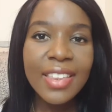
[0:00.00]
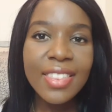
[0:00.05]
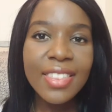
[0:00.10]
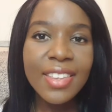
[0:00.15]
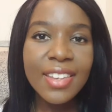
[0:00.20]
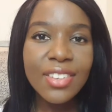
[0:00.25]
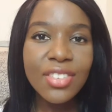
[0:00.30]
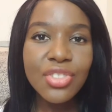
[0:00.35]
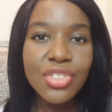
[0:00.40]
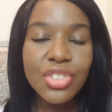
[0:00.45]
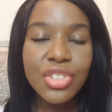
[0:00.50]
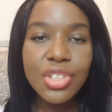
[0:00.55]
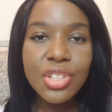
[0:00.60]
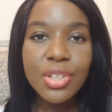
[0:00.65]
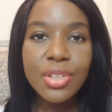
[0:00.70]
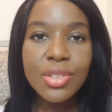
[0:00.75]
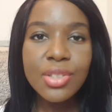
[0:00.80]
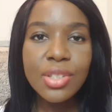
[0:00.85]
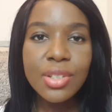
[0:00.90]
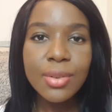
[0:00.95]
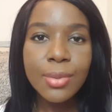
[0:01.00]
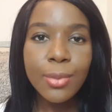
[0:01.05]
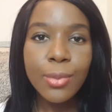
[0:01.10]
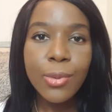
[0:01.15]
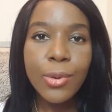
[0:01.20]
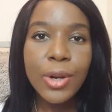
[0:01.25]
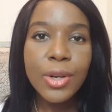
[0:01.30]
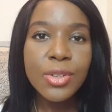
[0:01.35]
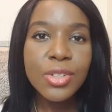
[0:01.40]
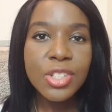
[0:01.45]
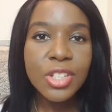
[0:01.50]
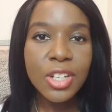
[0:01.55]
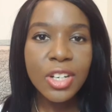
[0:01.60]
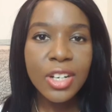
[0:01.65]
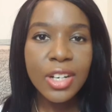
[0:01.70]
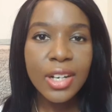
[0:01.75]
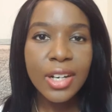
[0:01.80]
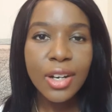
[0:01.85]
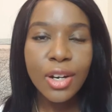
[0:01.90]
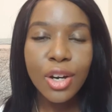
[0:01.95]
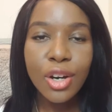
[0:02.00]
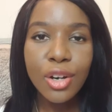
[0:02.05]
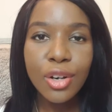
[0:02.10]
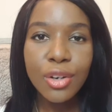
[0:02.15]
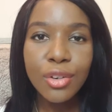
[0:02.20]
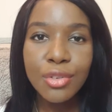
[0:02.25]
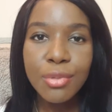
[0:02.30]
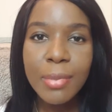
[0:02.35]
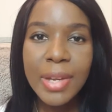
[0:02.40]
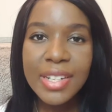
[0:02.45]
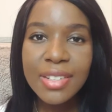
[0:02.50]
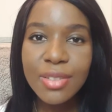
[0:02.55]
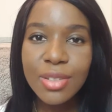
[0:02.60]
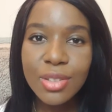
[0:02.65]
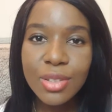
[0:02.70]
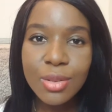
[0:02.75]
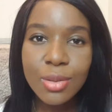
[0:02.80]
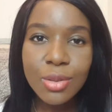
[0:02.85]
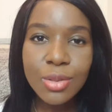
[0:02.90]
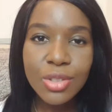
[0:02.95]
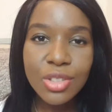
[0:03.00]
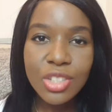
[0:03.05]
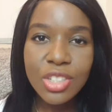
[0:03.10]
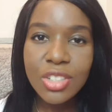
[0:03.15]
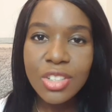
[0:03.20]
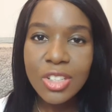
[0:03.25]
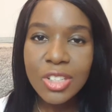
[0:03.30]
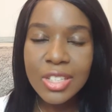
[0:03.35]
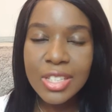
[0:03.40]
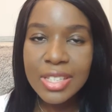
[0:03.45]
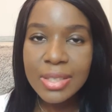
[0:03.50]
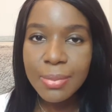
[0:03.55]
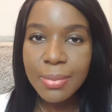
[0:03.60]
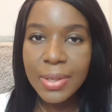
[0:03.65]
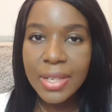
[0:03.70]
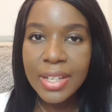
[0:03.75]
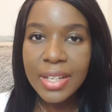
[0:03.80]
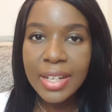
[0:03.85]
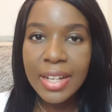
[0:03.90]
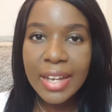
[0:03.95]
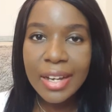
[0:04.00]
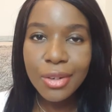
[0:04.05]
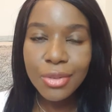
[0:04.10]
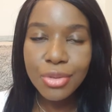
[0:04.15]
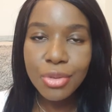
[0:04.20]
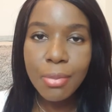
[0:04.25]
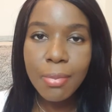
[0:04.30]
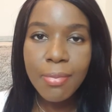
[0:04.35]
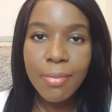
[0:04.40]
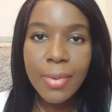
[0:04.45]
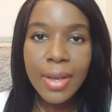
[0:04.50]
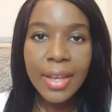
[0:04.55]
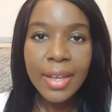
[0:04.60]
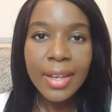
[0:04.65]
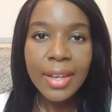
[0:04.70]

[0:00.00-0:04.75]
the new sort of quota of medical school students being allowed from